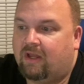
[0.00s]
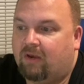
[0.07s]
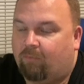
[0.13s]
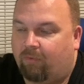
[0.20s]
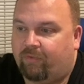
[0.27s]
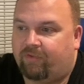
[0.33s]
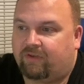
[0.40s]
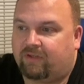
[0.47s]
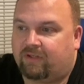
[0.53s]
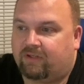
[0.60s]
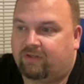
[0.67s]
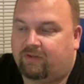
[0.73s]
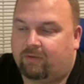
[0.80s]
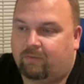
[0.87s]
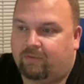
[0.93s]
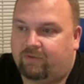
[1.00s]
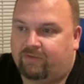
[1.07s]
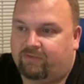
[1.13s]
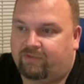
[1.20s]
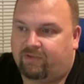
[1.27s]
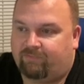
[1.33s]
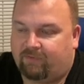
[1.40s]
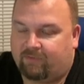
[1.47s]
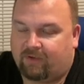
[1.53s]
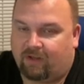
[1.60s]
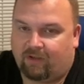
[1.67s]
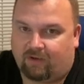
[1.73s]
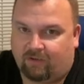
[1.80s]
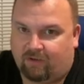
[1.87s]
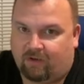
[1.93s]
One thing you could do is, if you've got
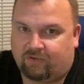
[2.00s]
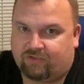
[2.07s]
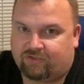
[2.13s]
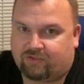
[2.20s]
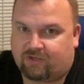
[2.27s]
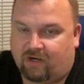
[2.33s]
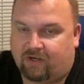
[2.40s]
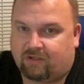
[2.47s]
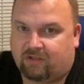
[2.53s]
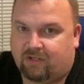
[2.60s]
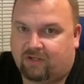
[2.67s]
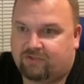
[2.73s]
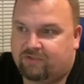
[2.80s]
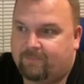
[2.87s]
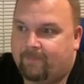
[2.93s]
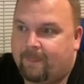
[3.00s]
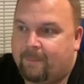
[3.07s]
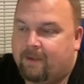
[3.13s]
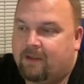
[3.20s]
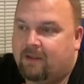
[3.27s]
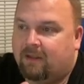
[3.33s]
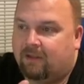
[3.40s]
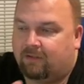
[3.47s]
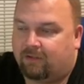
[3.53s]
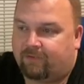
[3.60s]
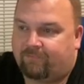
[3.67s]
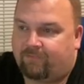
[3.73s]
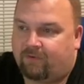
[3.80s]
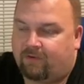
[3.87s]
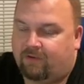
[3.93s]
like a large card collection, look
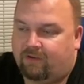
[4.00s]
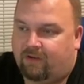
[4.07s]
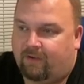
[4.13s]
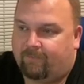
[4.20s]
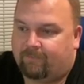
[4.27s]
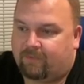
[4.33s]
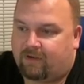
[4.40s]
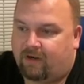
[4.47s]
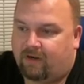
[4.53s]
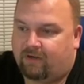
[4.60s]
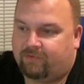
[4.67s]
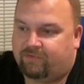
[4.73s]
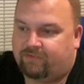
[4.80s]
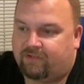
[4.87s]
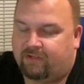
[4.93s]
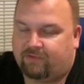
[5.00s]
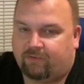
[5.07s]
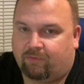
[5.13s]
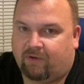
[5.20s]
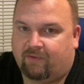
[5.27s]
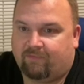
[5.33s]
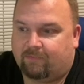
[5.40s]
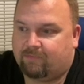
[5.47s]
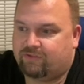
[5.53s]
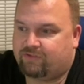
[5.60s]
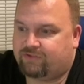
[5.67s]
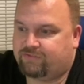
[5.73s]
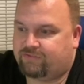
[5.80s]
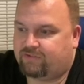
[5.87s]
for cards that don't have images.